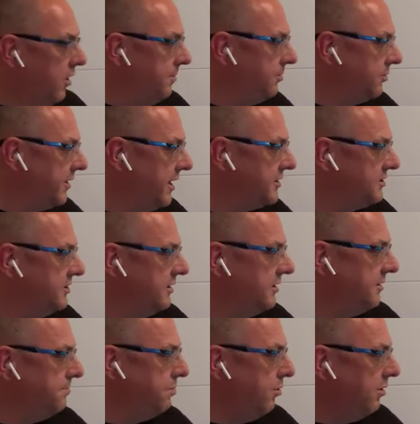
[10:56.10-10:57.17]
for
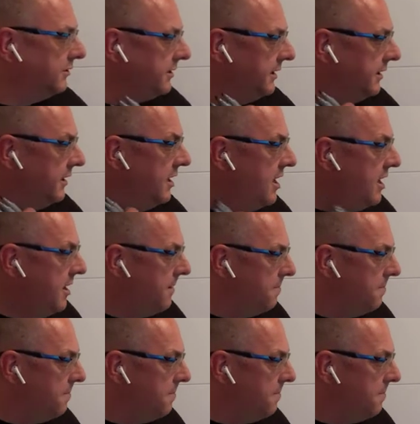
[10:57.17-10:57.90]
operational reporting